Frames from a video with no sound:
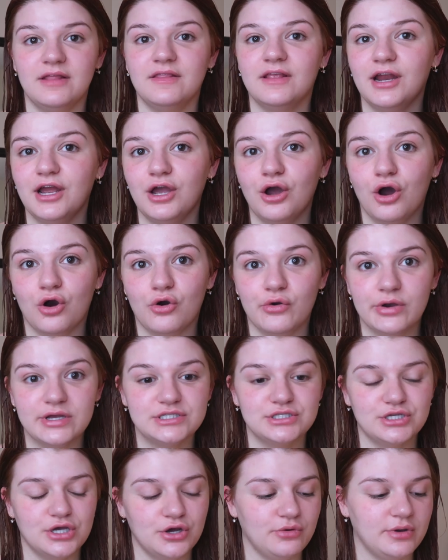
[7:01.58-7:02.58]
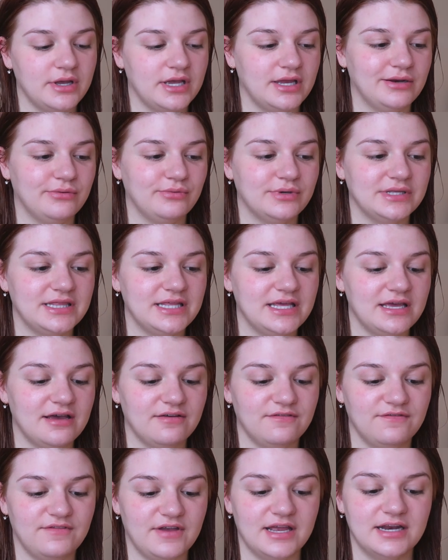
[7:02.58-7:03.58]
and then I always go in with the
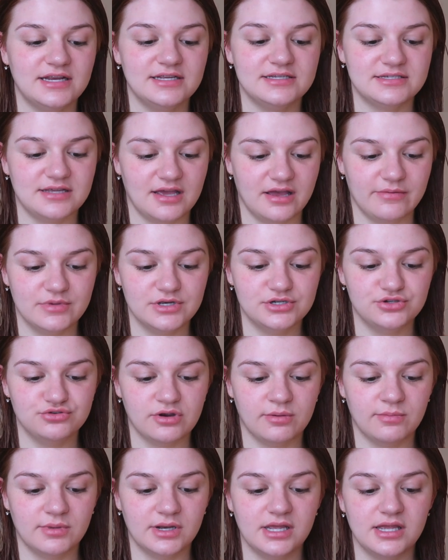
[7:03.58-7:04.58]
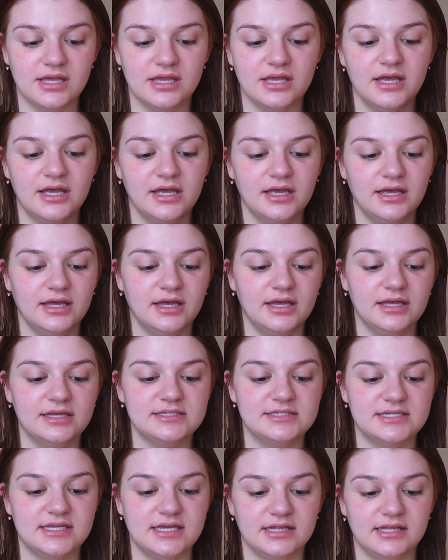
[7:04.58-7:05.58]
Aveda Damage Remedy
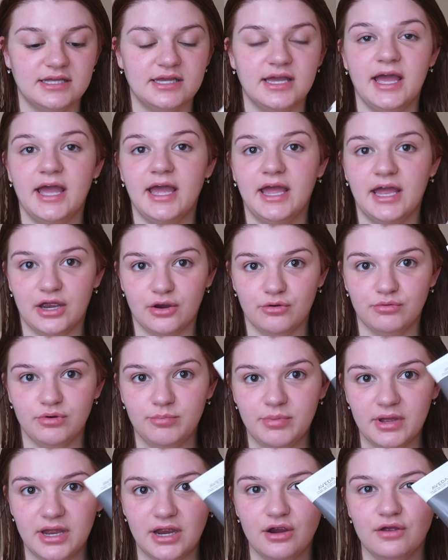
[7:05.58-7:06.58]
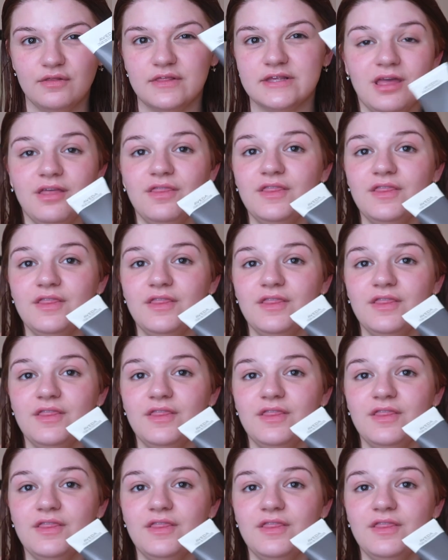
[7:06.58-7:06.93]
Daily Hair Repair.